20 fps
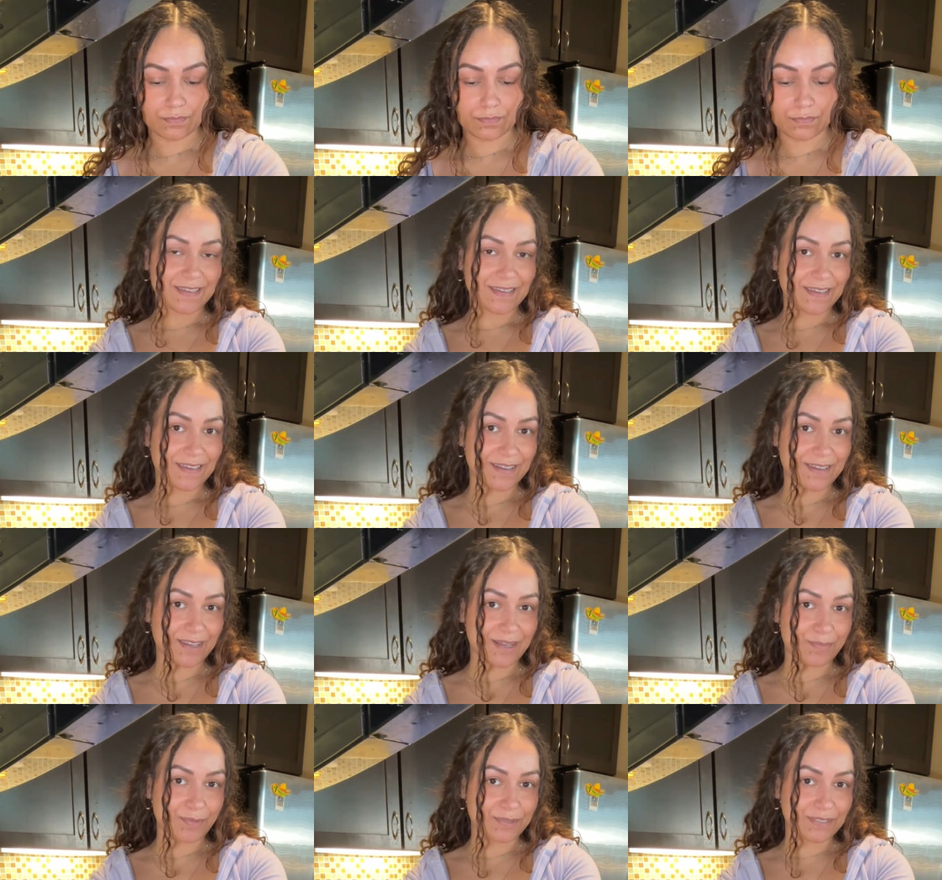and a
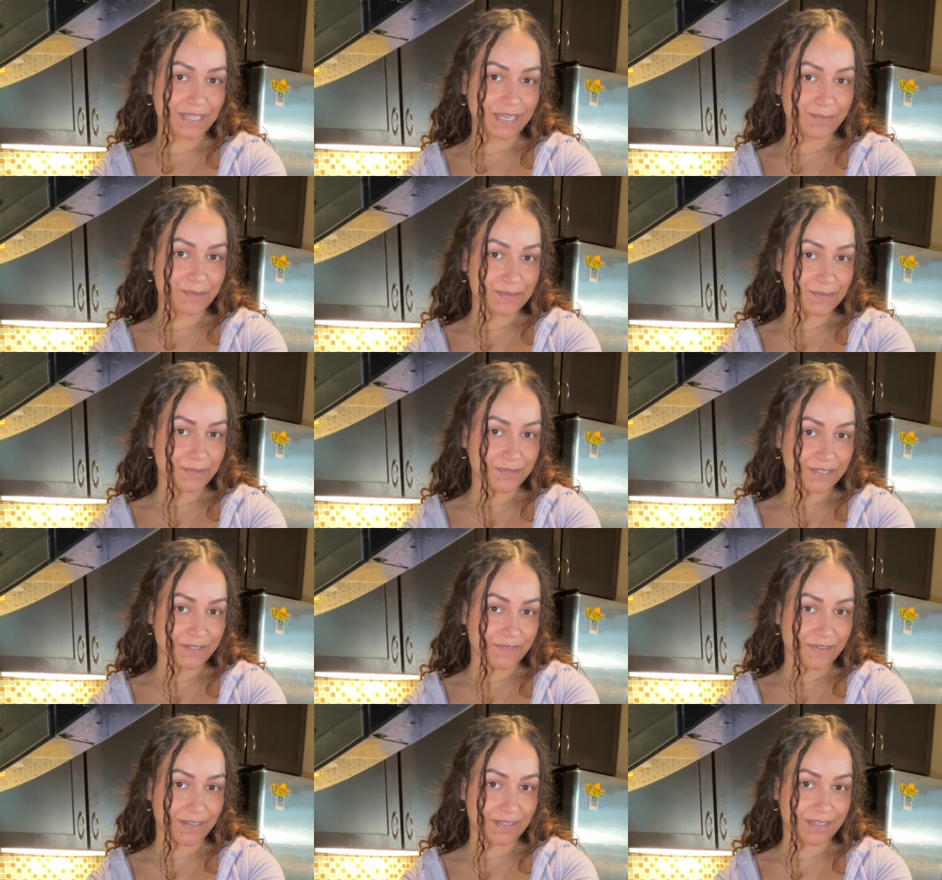couple tablespoons
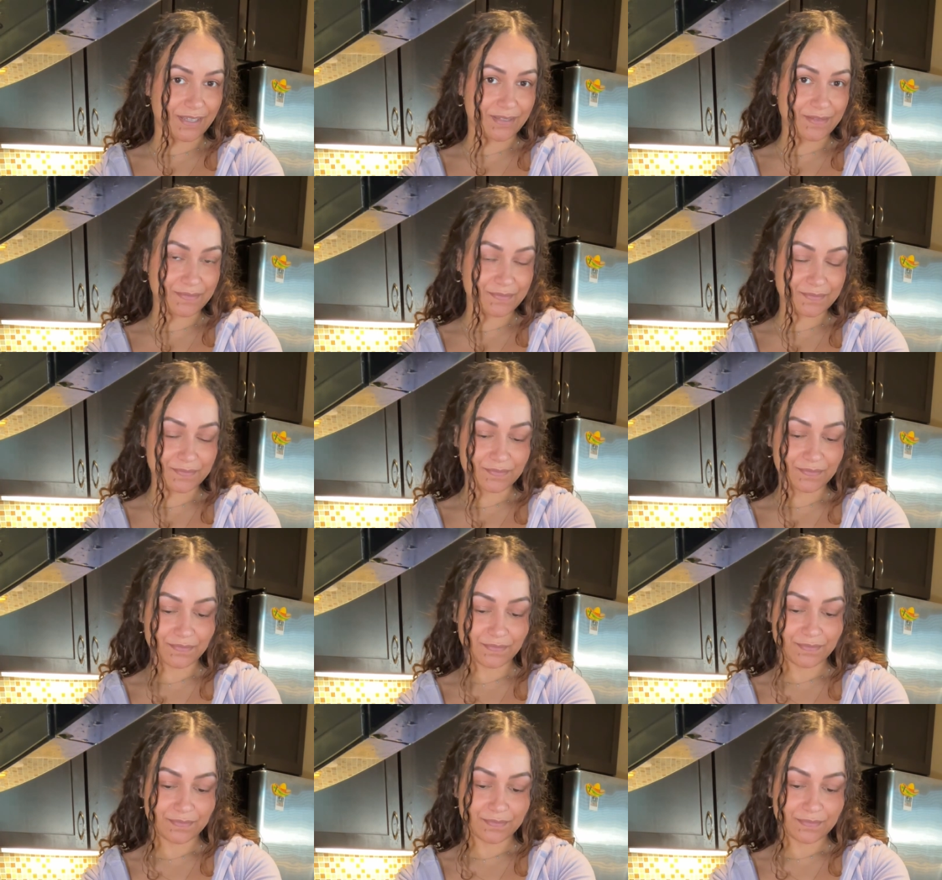of honey.
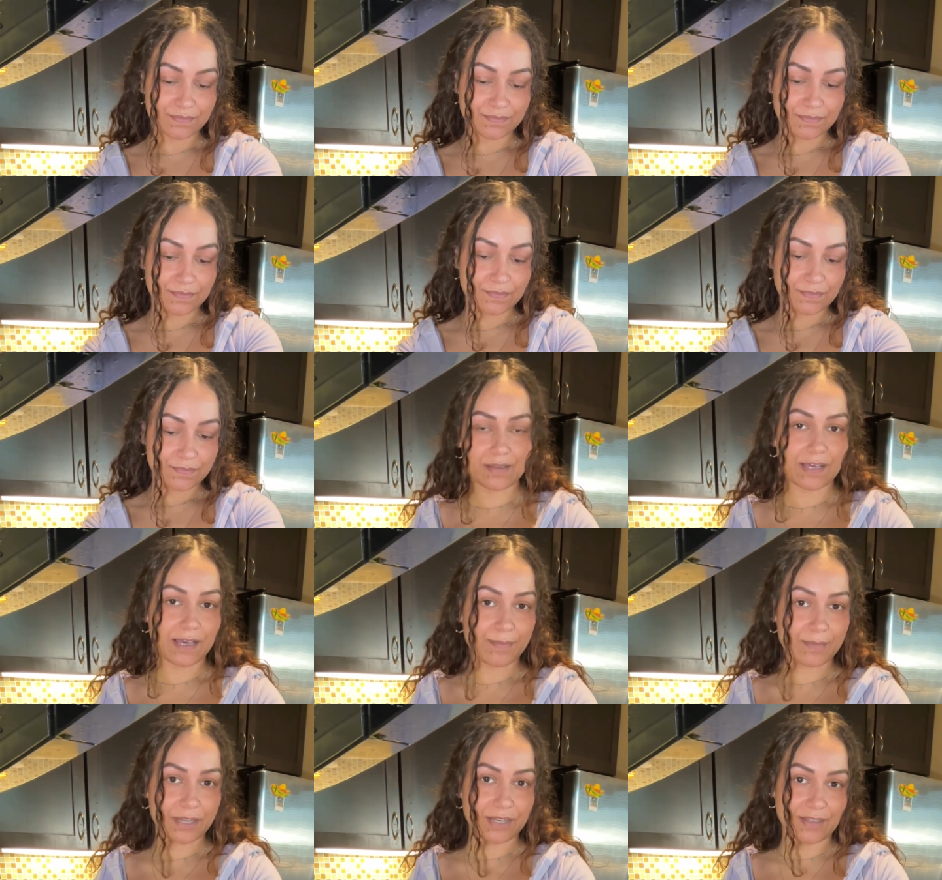
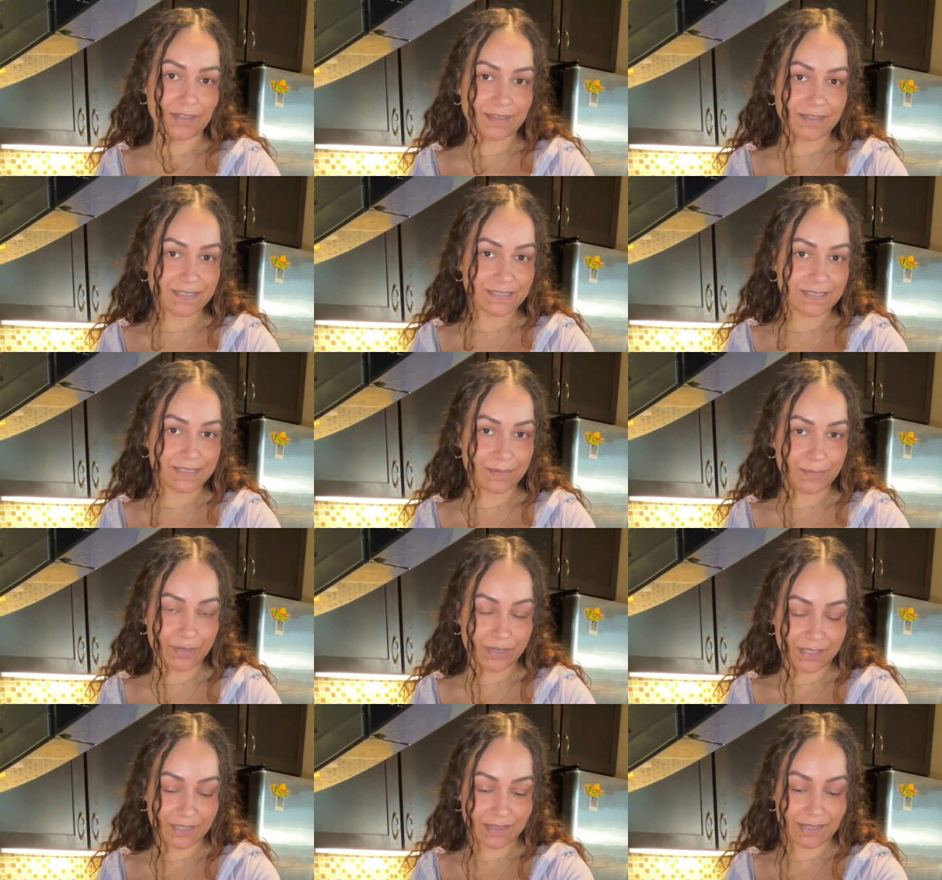I'm going to let this
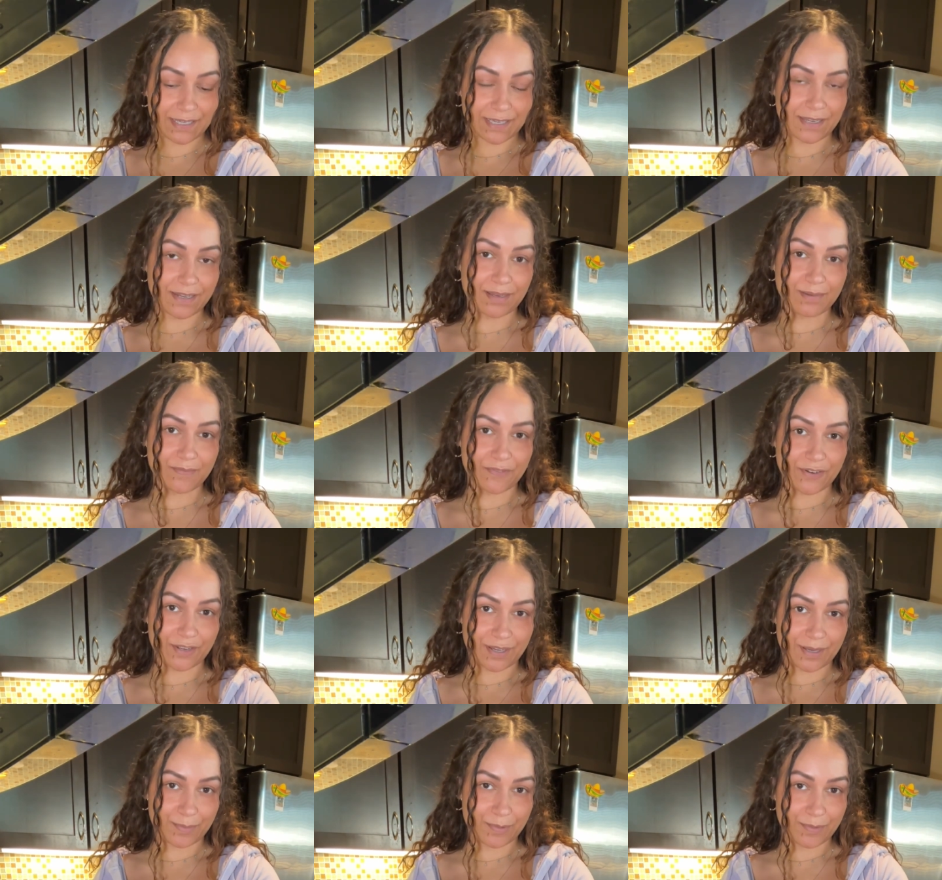simmer and thicken up for a
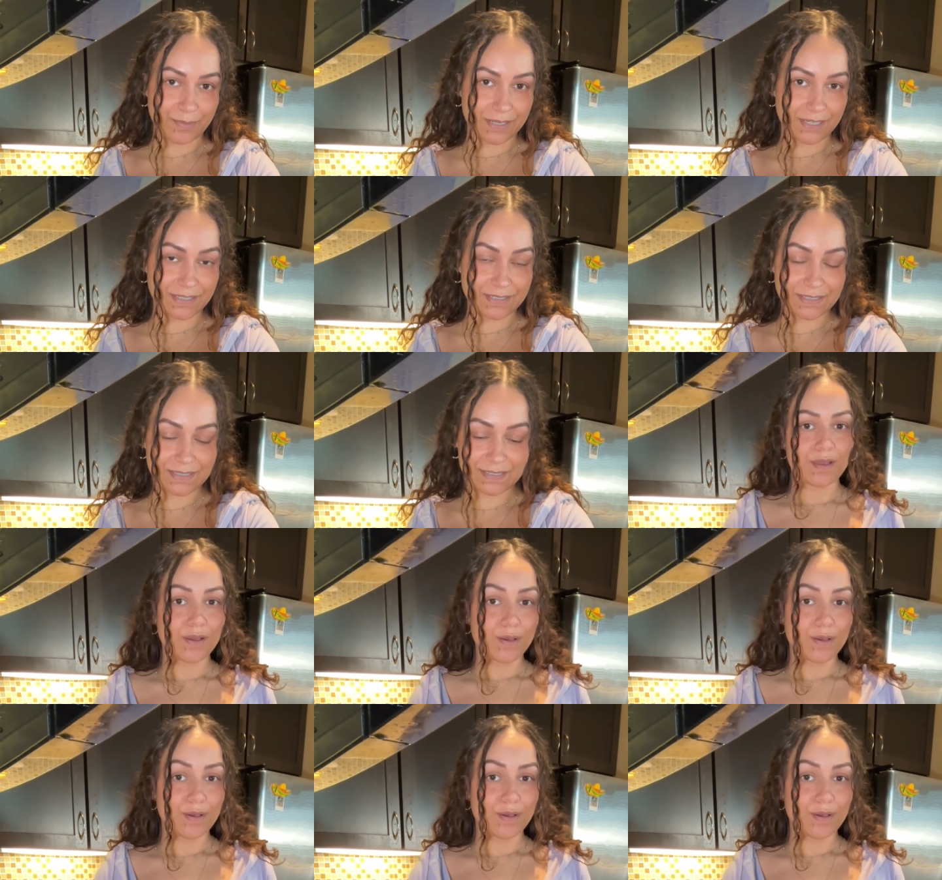couple minutes.